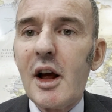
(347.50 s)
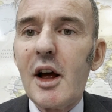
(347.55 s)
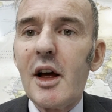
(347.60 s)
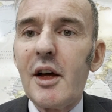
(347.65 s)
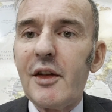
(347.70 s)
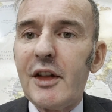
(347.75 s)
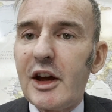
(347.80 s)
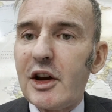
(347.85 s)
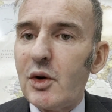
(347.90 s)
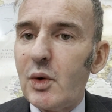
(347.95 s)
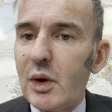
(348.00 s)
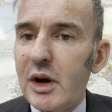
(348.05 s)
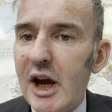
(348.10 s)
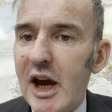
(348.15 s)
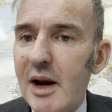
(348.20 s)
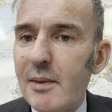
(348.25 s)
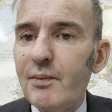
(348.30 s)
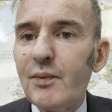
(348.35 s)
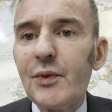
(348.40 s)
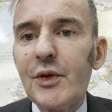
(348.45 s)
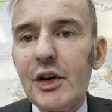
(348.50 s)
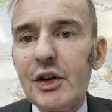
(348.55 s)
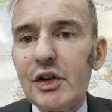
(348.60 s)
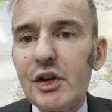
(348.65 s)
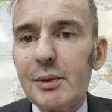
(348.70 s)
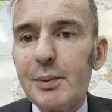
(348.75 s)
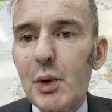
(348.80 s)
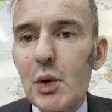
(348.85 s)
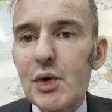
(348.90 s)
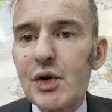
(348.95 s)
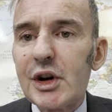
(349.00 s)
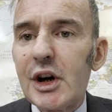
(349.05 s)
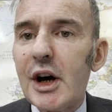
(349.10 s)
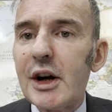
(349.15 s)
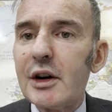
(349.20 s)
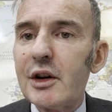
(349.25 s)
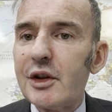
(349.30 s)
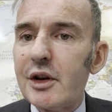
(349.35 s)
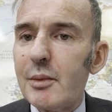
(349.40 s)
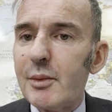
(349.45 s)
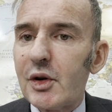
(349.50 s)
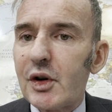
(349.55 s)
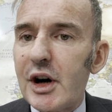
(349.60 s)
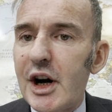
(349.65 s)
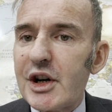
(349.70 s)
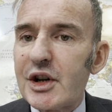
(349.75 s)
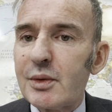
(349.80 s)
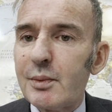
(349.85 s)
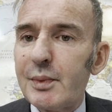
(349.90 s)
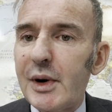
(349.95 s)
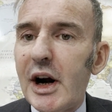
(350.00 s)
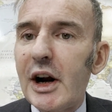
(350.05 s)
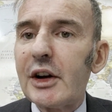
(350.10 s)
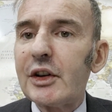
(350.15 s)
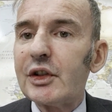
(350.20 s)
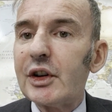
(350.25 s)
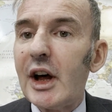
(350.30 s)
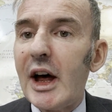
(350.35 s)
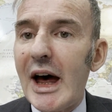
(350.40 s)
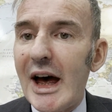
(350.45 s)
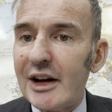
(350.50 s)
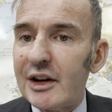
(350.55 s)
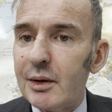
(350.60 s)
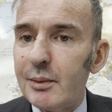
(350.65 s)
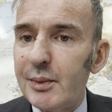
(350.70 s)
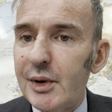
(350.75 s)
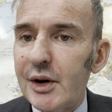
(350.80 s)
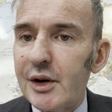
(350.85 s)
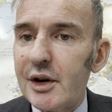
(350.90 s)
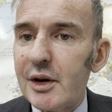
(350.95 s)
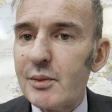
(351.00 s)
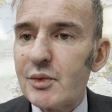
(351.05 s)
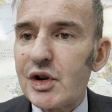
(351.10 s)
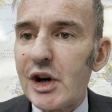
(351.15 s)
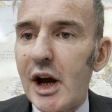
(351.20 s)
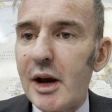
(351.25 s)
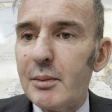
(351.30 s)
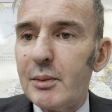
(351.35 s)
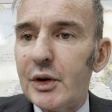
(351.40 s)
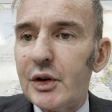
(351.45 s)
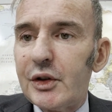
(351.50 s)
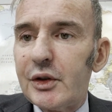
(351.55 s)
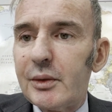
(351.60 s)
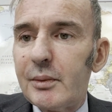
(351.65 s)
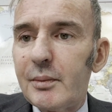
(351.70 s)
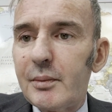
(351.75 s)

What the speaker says: Thank you again. This is Paul Turner, the Immigration Barrister at Imperium Chambers.